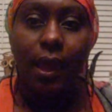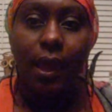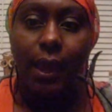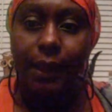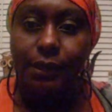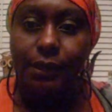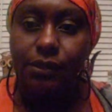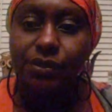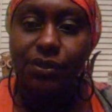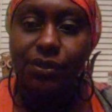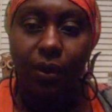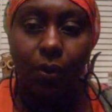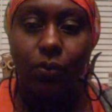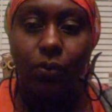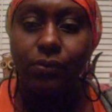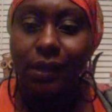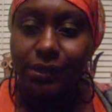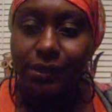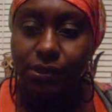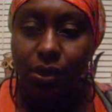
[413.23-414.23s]
And
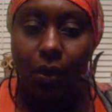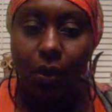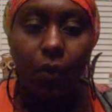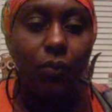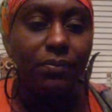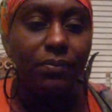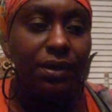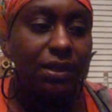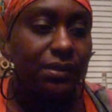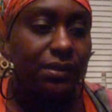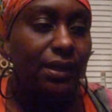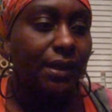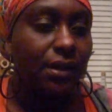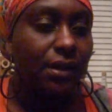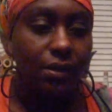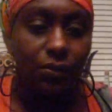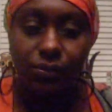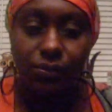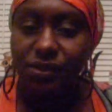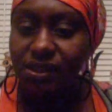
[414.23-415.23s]
so they told me
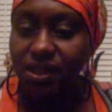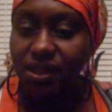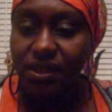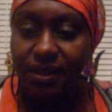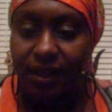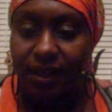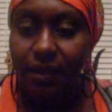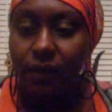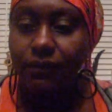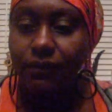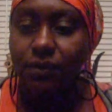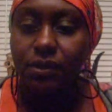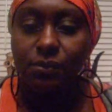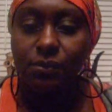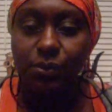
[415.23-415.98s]
that it was the devil,